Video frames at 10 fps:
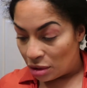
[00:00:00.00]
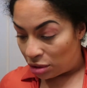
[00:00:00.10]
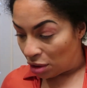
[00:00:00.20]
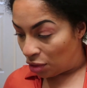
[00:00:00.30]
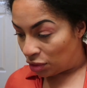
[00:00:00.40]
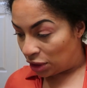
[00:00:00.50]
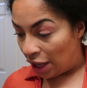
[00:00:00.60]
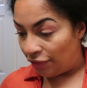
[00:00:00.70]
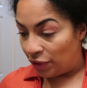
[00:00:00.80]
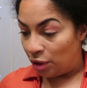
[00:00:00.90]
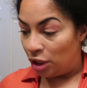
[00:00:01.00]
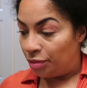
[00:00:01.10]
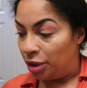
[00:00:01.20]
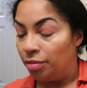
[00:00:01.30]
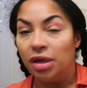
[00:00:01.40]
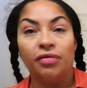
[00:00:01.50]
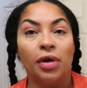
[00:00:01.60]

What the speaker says: So definitely gonna put me